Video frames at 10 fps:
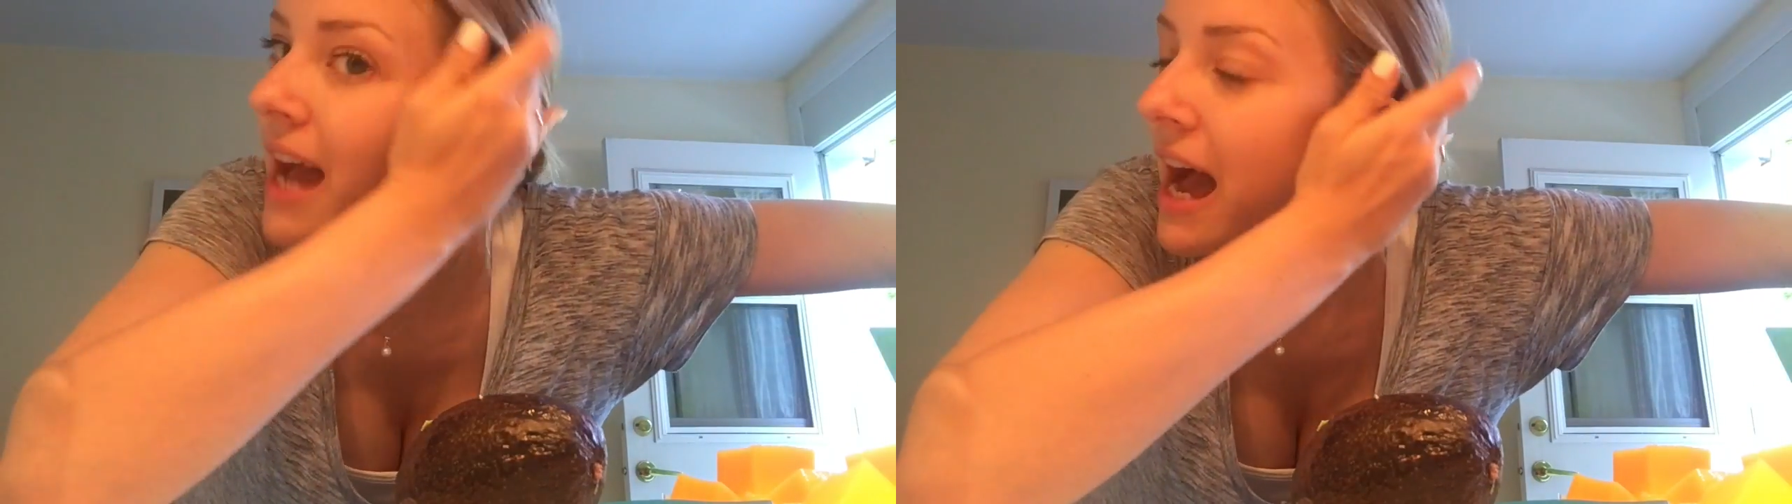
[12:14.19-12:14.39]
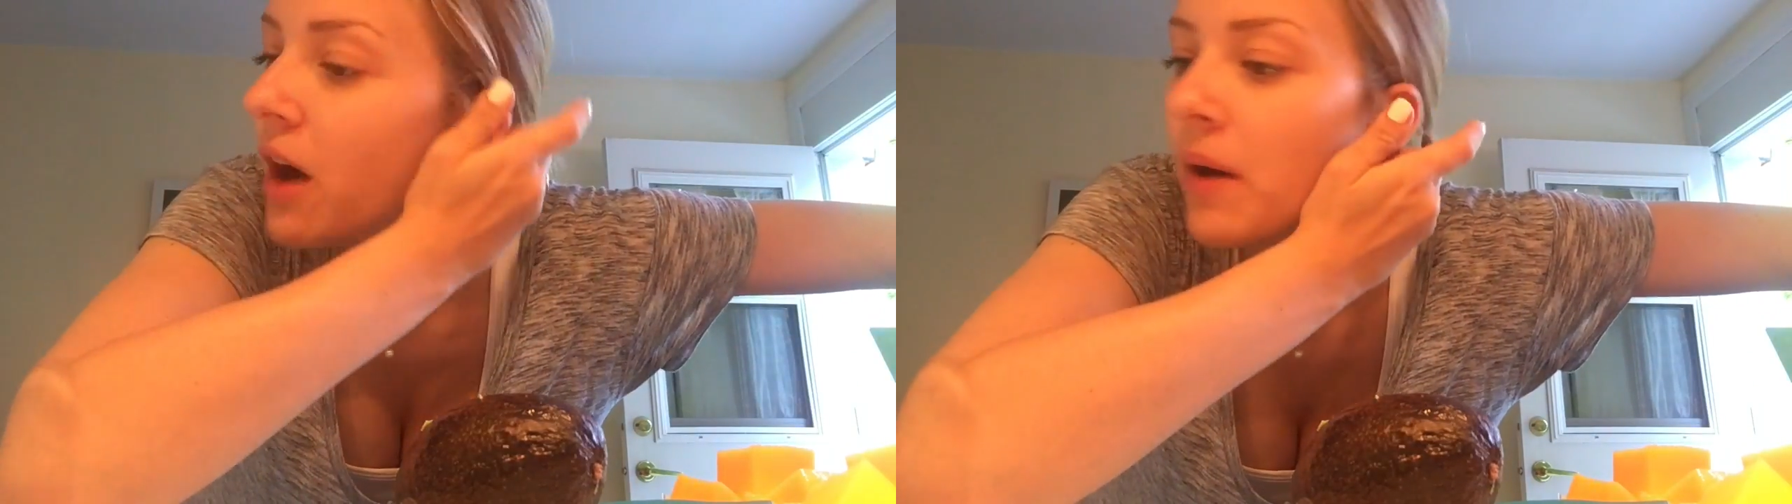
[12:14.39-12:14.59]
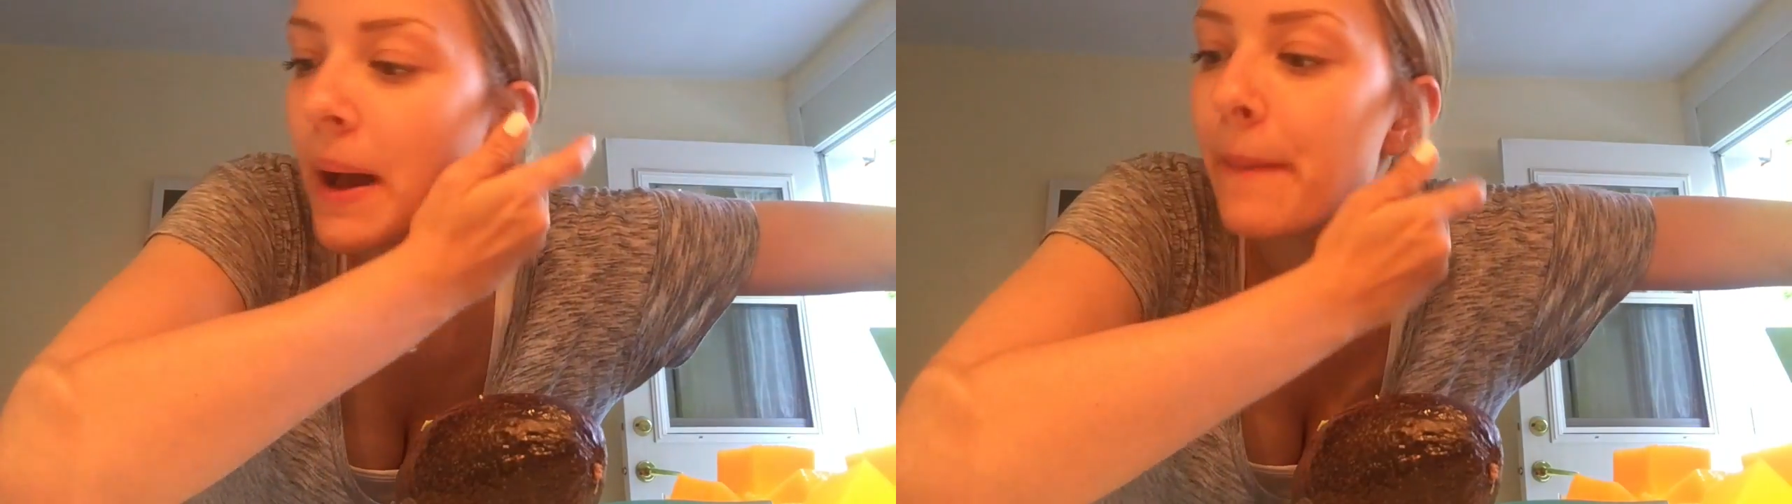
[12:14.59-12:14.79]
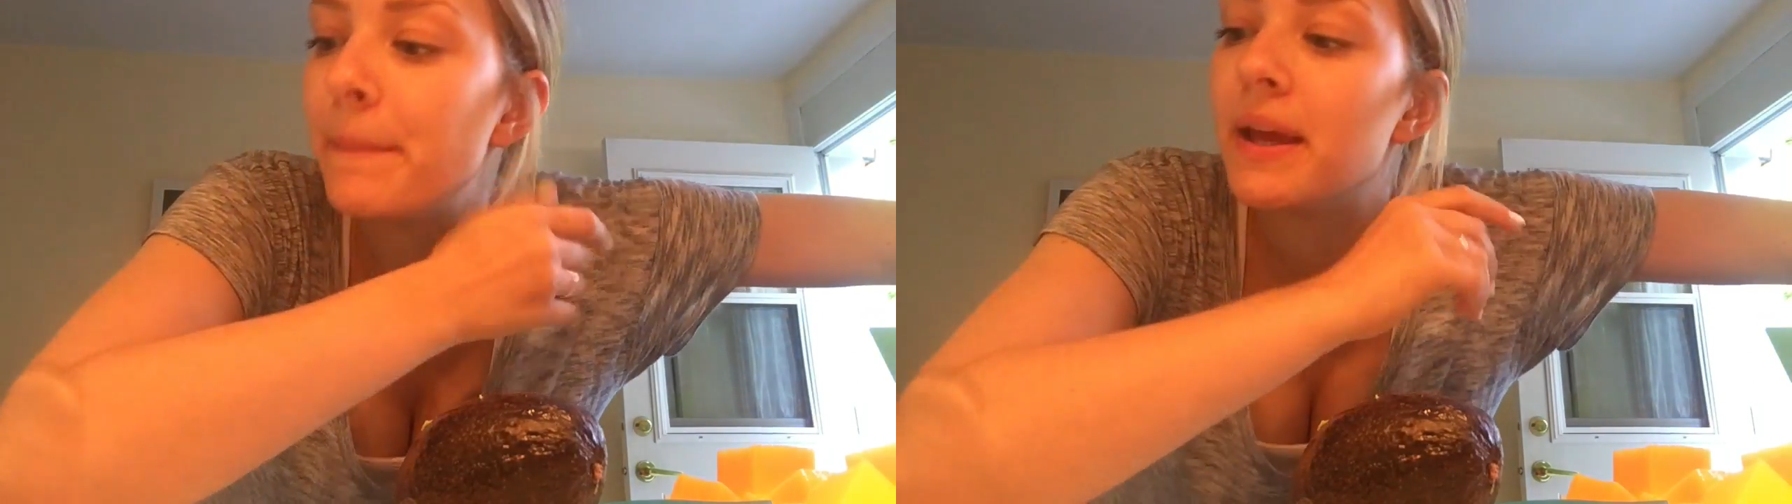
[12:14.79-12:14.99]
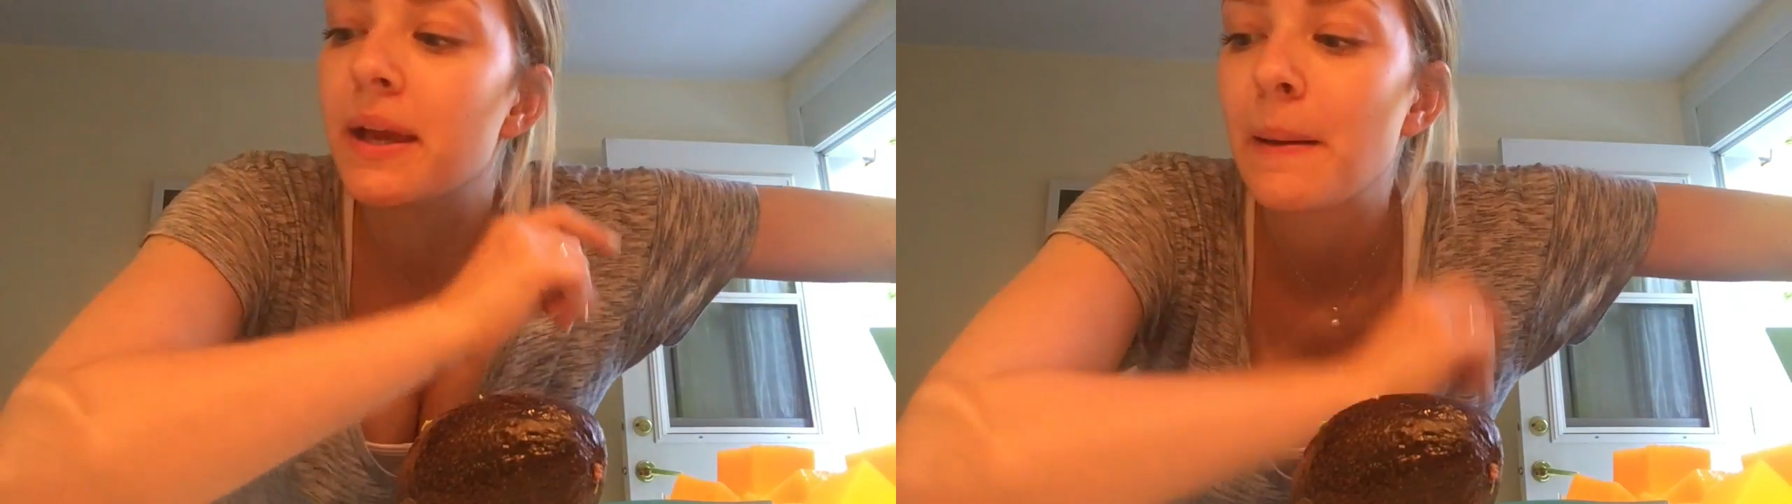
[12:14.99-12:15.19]
how I
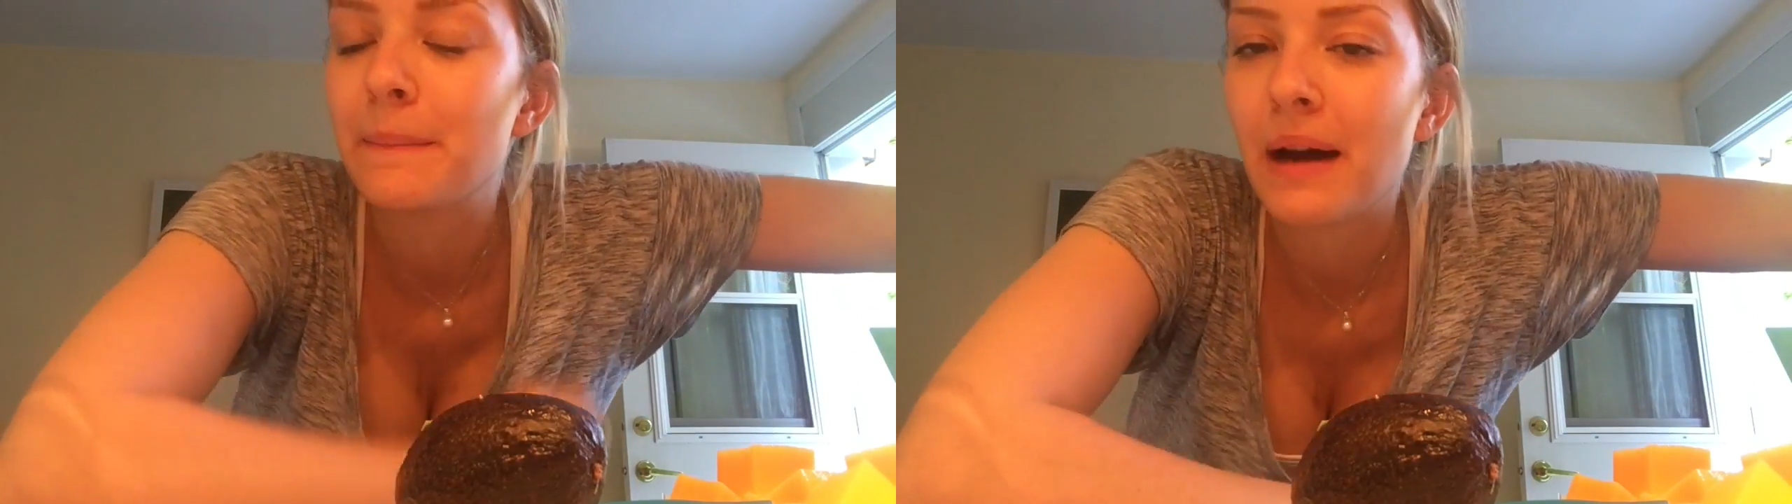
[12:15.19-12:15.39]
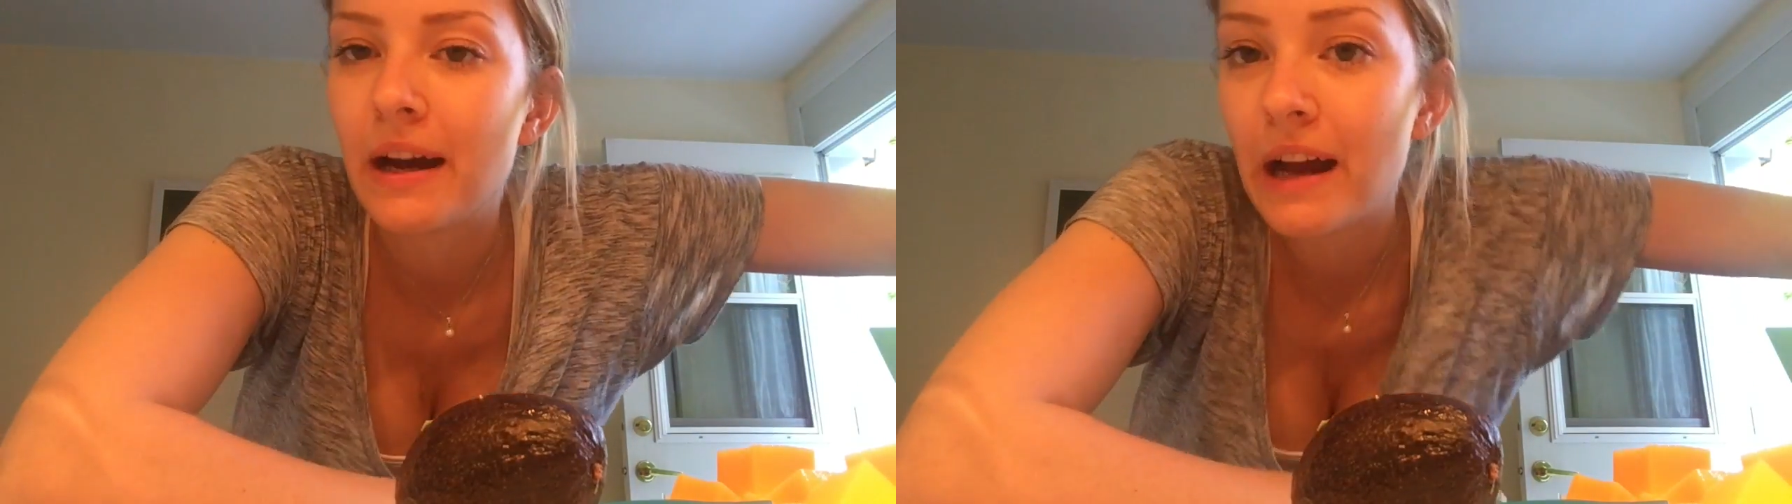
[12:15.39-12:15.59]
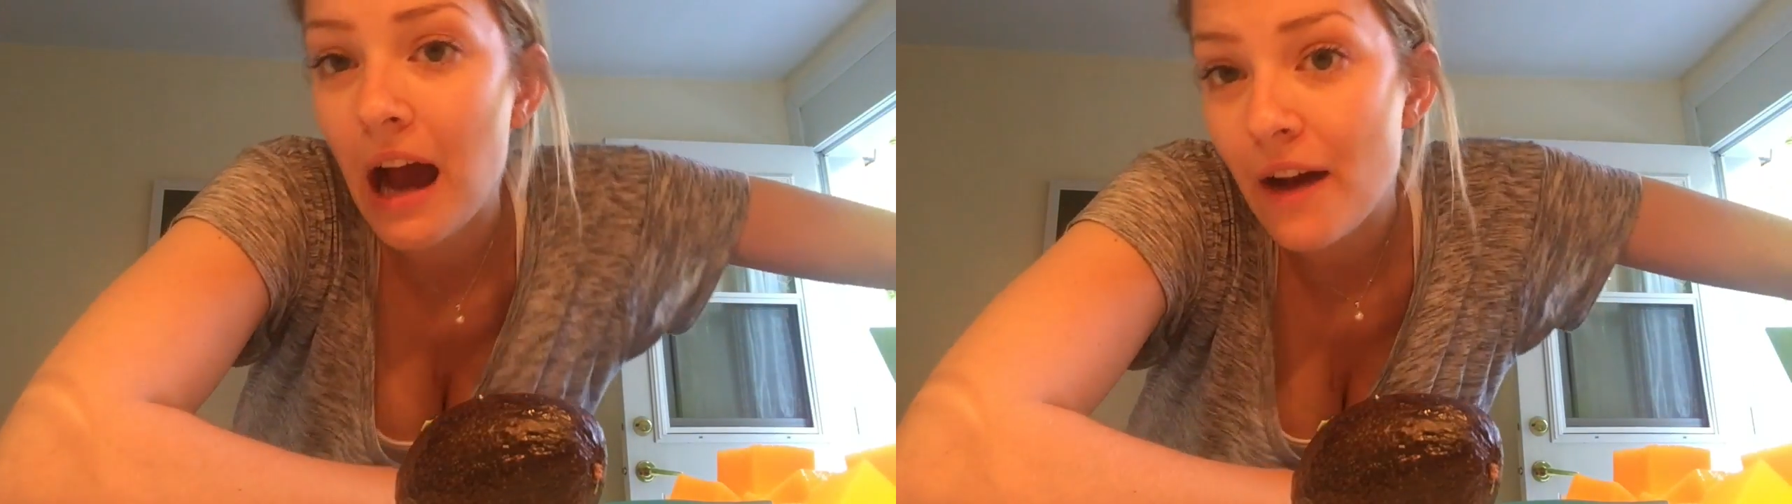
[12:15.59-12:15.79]
make my